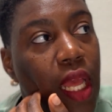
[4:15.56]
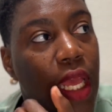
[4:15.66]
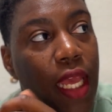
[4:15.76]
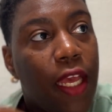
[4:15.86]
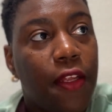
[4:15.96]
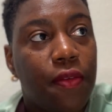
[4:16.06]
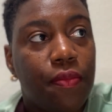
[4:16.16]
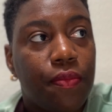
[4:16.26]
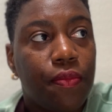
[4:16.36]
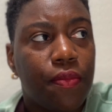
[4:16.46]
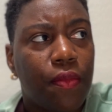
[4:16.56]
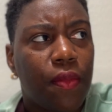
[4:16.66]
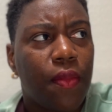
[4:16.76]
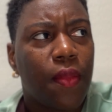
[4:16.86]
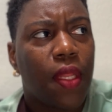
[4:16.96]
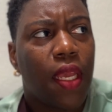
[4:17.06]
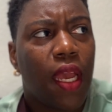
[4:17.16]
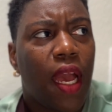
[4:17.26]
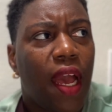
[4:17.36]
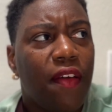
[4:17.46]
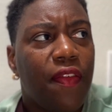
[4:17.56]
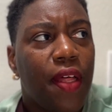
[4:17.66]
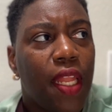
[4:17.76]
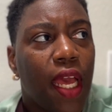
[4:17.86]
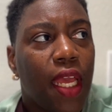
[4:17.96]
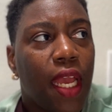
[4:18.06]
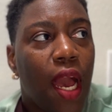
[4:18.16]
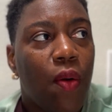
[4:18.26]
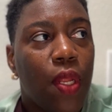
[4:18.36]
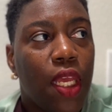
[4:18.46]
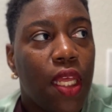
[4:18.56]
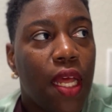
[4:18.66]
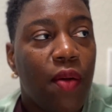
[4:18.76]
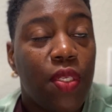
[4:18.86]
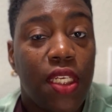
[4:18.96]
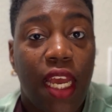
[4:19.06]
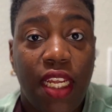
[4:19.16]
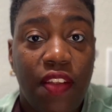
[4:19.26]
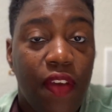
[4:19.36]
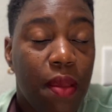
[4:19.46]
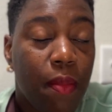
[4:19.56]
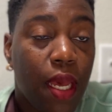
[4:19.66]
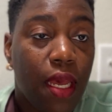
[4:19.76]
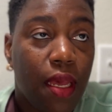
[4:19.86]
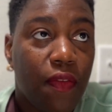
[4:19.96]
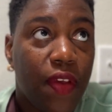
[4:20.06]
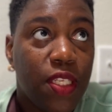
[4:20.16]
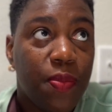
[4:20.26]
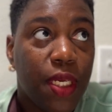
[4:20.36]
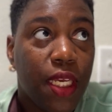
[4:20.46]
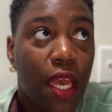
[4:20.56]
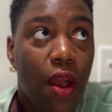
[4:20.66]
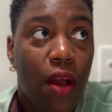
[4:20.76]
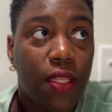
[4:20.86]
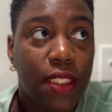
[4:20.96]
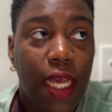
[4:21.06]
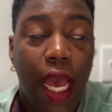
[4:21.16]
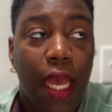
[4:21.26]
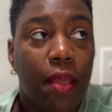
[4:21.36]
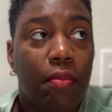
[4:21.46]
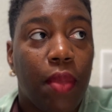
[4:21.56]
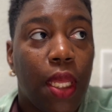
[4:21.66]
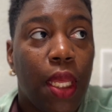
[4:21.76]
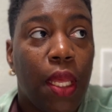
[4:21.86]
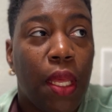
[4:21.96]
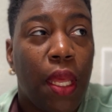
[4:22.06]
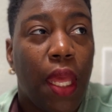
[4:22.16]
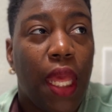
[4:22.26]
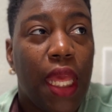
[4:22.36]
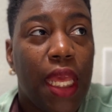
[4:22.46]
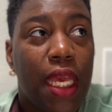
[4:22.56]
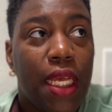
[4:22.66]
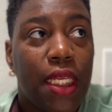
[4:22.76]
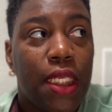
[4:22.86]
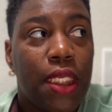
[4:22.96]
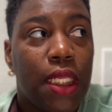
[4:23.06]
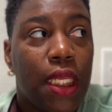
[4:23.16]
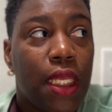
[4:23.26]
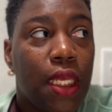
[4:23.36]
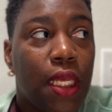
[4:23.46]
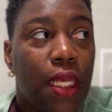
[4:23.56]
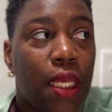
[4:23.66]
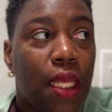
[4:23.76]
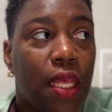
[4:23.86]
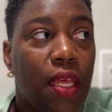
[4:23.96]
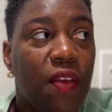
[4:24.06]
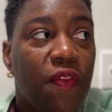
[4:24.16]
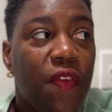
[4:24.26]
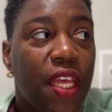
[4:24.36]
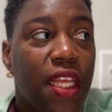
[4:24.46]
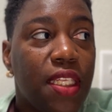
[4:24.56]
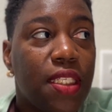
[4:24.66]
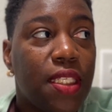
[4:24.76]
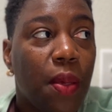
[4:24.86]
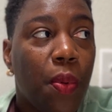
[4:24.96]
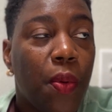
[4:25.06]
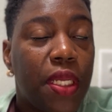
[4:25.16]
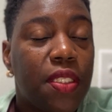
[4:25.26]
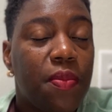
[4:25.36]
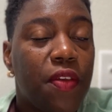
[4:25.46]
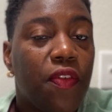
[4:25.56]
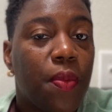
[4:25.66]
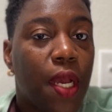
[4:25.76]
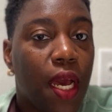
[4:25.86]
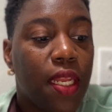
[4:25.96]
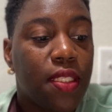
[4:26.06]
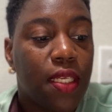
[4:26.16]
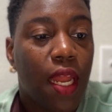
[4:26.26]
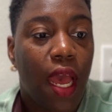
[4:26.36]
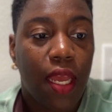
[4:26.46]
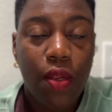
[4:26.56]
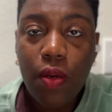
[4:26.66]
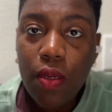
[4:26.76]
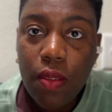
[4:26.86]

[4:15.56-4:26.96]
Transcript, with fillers: and I felt like I would get I would deactivate my Facebook account all the time. And if it separates me from God, it's an idol.